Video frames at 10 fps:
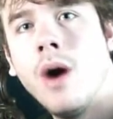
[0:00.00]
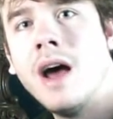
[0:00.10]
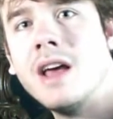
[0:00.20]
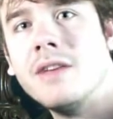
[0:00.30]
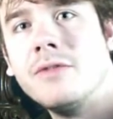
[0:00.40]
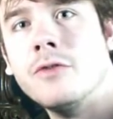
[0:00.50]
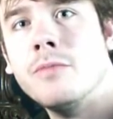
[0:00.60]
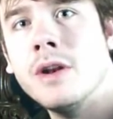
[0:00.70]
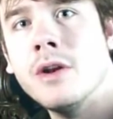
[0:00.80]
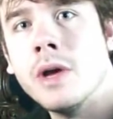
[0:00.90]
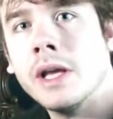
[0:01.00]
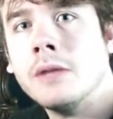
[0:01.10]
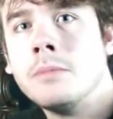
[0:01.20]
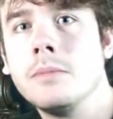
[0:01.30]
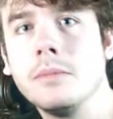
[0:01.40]
why if you've been doing it.
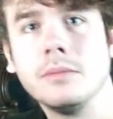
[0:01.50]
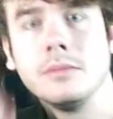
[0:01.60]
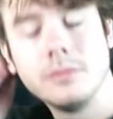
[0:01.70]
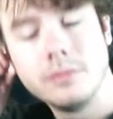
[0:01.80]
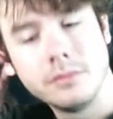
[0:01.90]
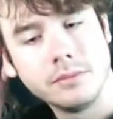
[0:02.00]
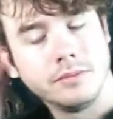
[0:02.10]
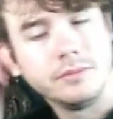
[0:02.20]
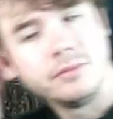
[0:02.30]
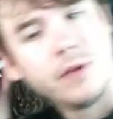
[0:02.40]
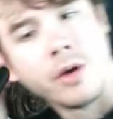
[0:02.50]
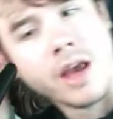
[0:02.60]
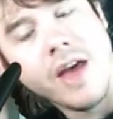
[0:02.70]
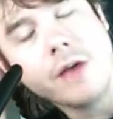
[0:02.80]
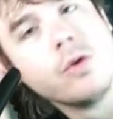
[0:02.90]
okay,
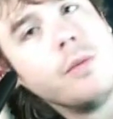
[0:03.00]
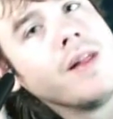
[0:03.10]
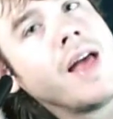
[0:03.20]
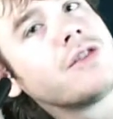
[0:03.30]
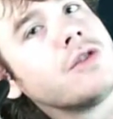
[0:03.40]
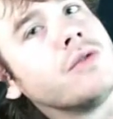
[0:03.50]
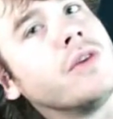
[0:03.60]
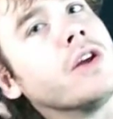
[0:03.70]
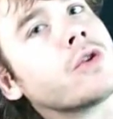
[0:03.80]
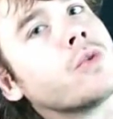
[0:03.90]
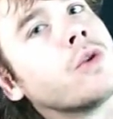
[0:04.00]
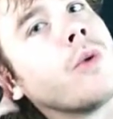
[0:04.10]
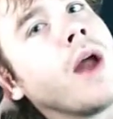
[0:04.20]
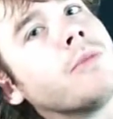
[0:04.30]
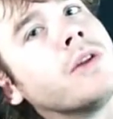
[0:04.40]
that's what my last two videos were
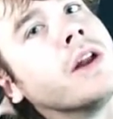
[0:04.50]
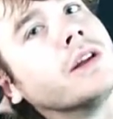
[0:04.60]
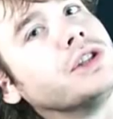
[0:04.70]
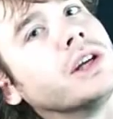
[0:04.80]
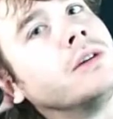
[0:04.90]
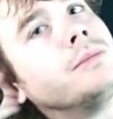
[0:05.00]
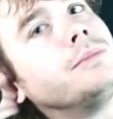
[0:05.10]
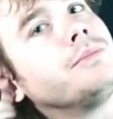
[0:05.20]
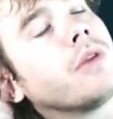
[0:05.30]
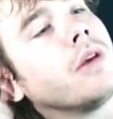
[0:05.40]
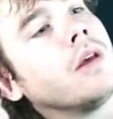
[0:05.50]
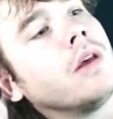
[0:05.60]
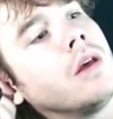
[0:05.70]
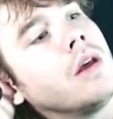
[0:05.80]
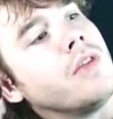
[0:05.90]
wrapped in a nutshell.
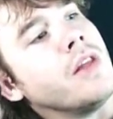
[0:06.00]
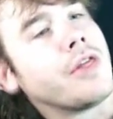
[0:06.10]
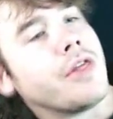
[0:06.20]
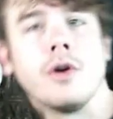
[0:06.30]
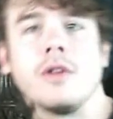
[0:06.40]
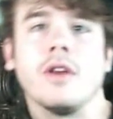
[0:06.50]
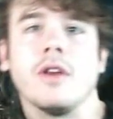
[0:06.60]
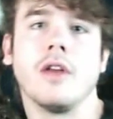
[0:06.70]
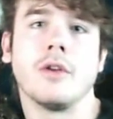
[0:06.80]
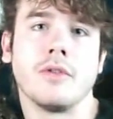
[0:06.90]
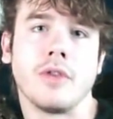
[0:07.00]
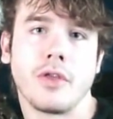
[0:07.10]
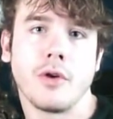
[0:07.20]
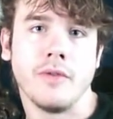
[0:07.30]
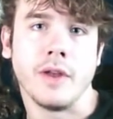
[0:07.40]
Then the
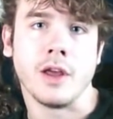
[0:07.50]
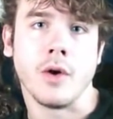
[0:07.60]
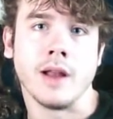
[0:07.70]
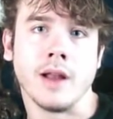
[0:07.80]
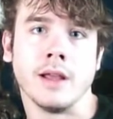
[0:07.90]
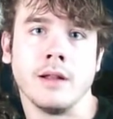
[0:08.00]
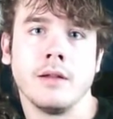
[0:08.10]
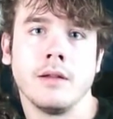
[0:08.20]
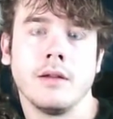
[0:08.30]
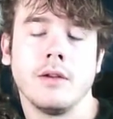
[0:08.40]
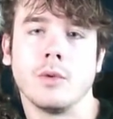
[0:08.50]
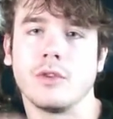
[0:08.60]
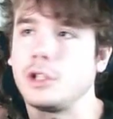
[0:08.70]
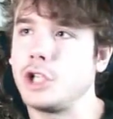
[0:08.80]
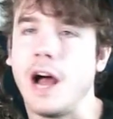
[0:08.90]
third video I did was
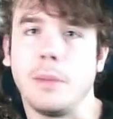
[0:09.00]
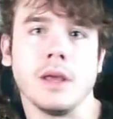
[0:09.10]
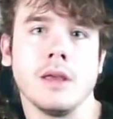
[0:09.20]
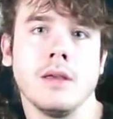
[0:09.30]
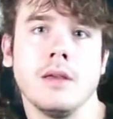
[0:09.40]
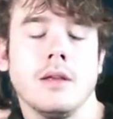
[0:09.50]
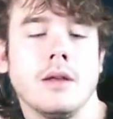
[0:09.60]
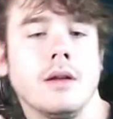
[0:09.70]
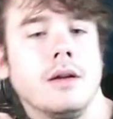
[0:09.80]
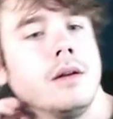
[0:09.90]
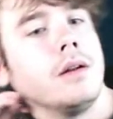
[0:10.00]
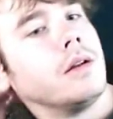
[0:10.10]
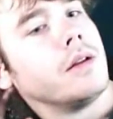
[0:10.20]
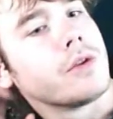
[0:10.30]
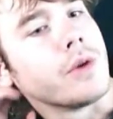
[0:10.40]
all choppy.
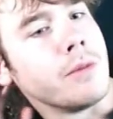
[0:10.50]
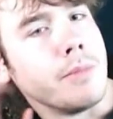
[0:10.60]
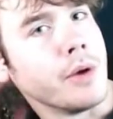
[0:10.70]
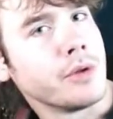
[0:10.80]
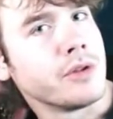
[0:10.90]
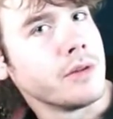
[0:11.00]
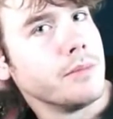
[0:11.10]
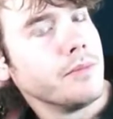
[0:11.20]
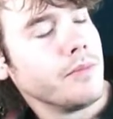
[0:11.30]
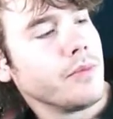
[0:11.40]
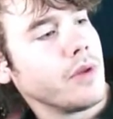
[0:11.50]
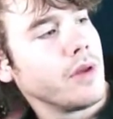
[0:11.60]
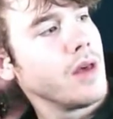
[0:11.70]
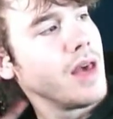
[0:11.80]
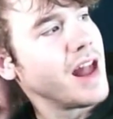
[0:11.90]
So I didn't post it.
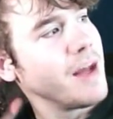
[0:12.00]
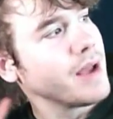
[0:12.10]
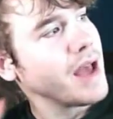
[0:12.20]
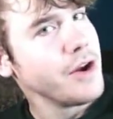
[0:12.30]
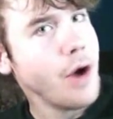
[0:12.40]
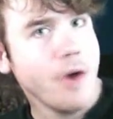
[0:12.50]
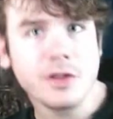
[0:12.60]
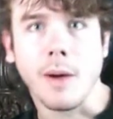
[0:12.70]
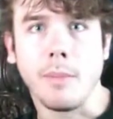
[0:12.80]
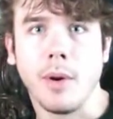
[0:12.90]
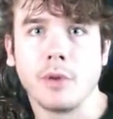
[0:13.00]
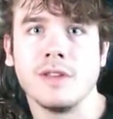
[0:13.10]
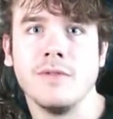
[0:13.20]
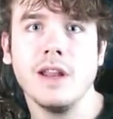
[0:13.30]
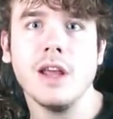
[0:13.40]
And I've been kind of nervous about posting
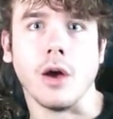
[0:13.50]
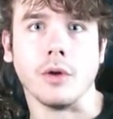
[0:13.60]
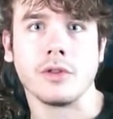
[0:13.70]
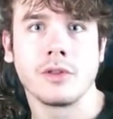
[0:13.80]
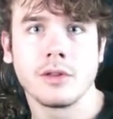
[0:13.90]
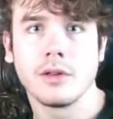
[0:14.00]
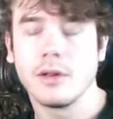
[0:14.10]
videos.